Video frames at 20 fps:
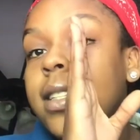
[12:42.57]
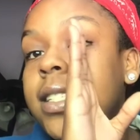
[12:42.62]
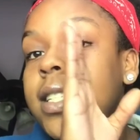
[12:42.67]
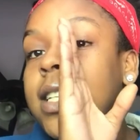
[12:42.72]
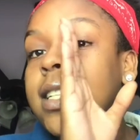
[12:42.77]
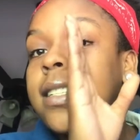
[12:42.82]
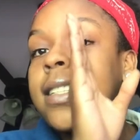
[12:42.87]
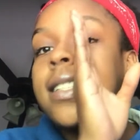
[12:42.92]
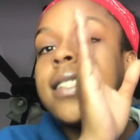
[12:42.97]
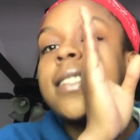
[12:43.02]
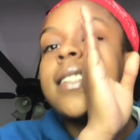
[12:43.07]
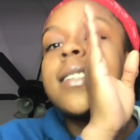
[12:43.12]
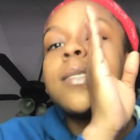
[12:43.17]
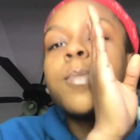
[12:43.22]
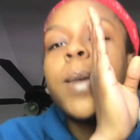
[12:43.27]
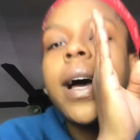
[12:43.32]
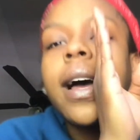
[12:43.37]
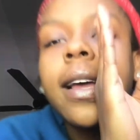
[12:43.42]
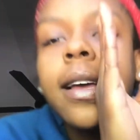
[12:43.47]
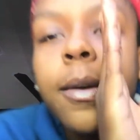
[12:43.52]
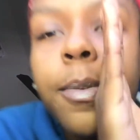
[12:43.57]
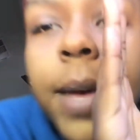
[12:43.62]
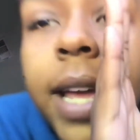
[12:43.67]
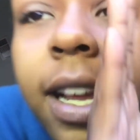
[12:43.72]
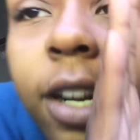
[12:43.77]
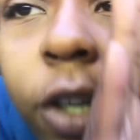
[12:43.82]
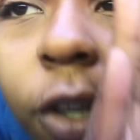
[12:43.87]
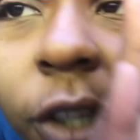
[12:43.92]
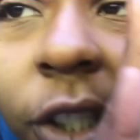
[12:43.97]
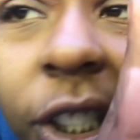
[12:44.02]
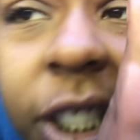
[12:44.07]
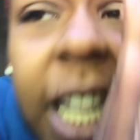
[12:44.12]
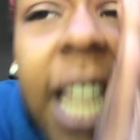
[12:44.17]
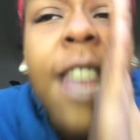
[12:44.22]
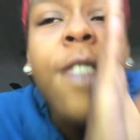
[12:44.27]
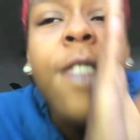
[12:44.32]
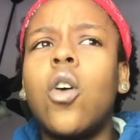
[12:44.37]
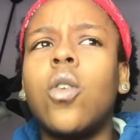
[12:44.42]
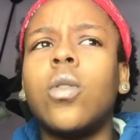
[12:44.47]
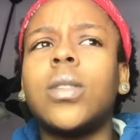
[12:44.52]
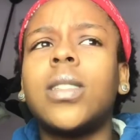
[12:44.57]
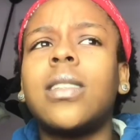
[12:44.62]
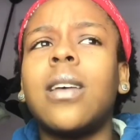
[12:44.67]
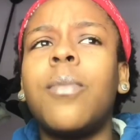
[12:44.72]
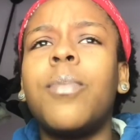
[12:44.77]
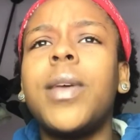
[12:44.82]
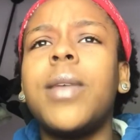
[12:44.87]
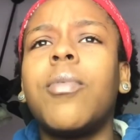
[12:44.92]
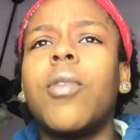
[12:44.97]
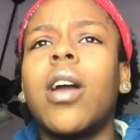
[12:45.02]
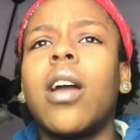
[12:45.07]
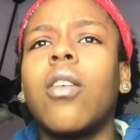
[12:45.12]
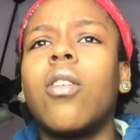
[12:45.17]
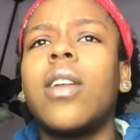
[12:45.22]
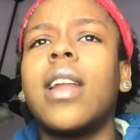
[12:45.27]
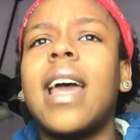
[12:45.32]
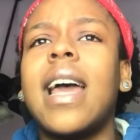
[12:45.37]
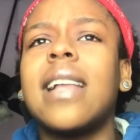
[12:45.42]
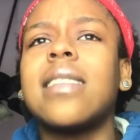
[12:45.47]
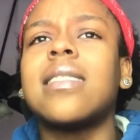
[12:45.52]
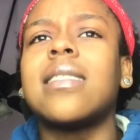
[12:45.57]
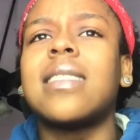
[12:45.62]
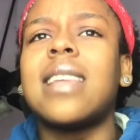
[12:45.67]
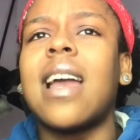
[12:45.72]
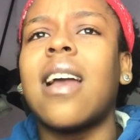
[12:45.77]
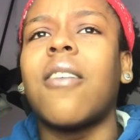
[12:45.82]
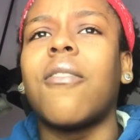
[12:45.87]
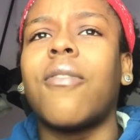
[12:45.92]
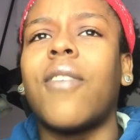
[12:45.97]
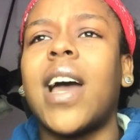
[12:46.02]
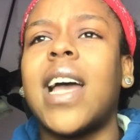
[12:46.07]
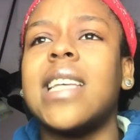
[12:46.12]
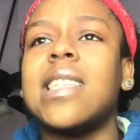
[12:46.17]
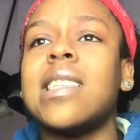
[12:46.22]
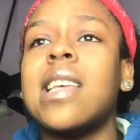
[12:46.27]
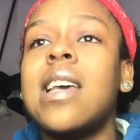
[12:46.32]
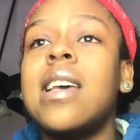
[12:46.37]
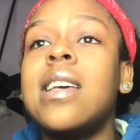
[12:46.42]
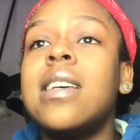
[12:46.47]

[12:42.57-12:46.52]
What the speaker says: Jesus is my commander-in-chief. some people are going to have to sacrifice.